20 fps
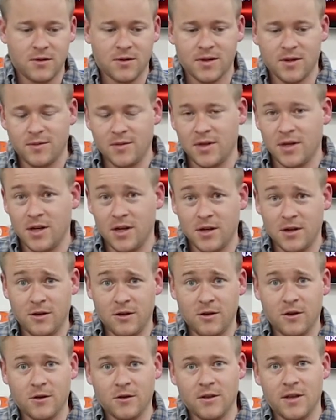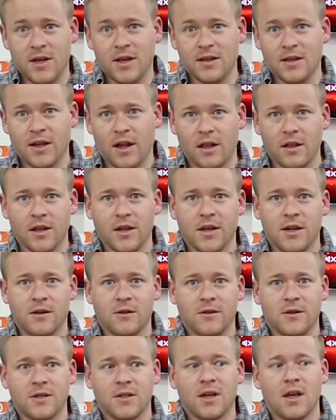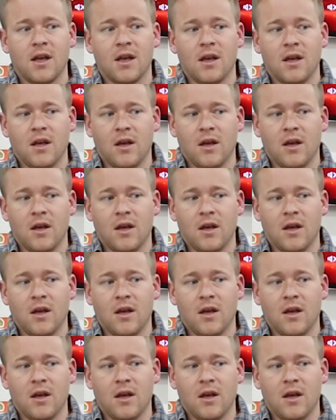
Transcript: was up in the air and you heard that like clicking noise.